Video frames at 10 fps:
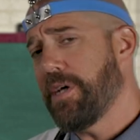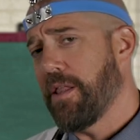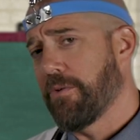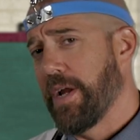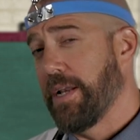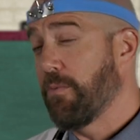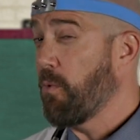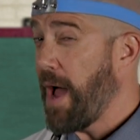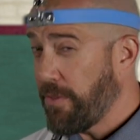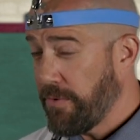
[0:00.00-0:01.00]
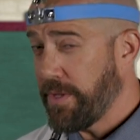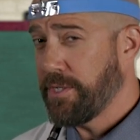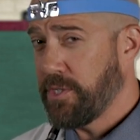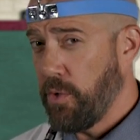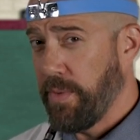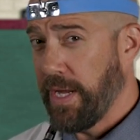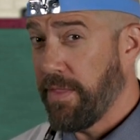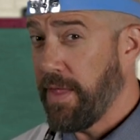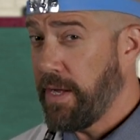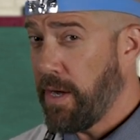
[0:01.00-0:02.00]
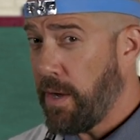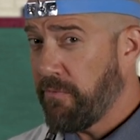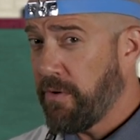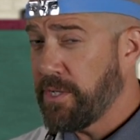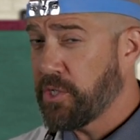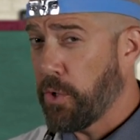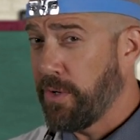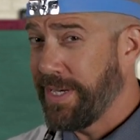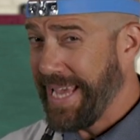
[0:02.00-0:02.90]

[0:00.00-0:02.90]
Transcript: tolerate rather than assuming they come from a certain